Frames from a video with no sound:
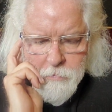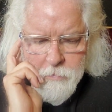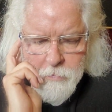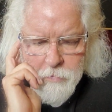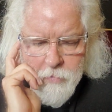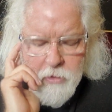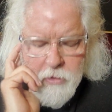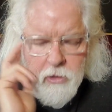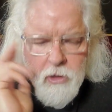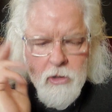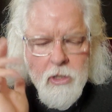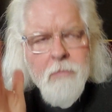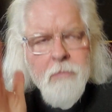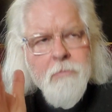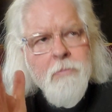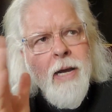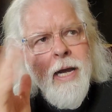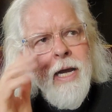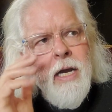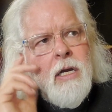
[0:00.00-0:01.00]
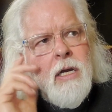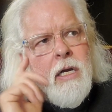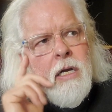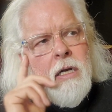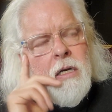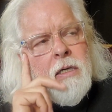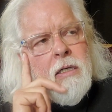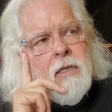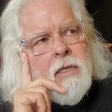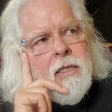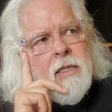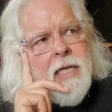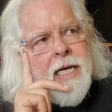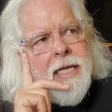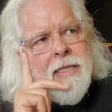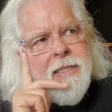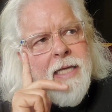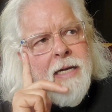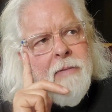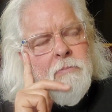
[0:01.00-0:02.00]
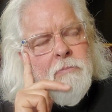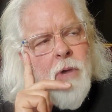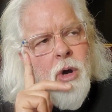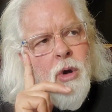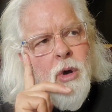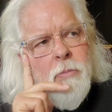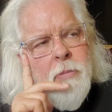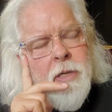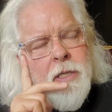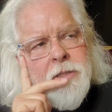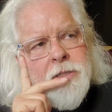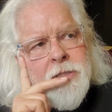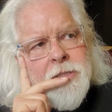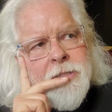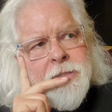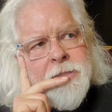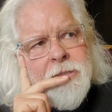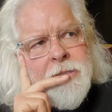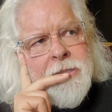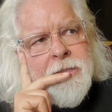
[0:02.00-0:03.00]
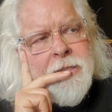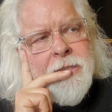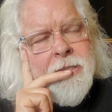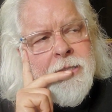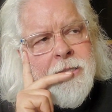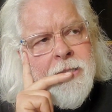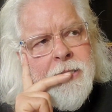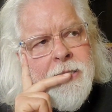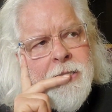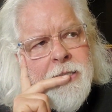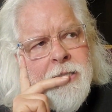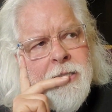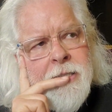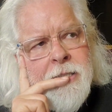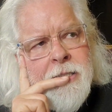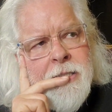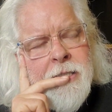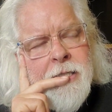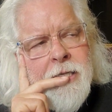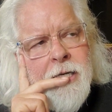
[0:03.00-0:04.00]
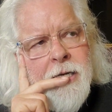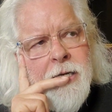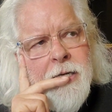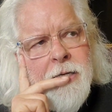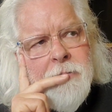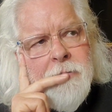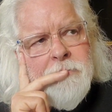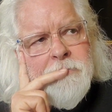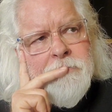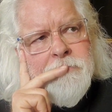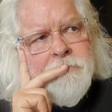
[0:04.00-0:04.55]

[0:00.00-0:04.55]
looking back at that moment, when